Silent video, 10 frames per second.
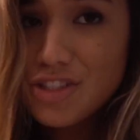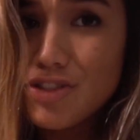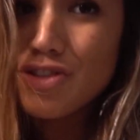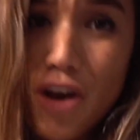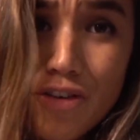
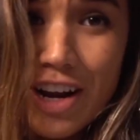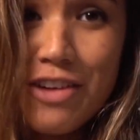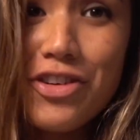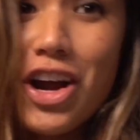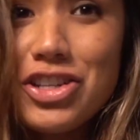So ready
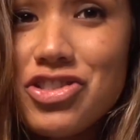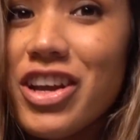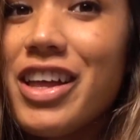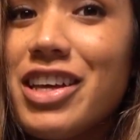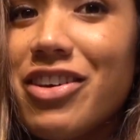for
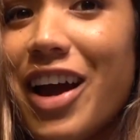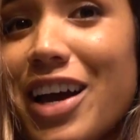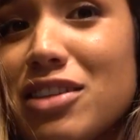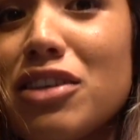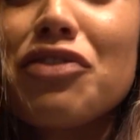Australia, you
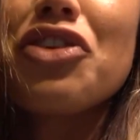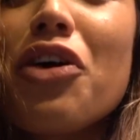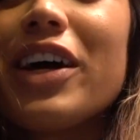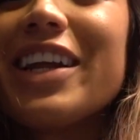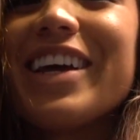guys. You have no
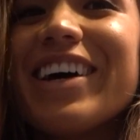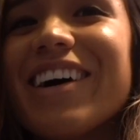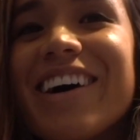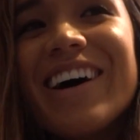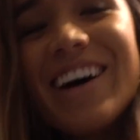idea.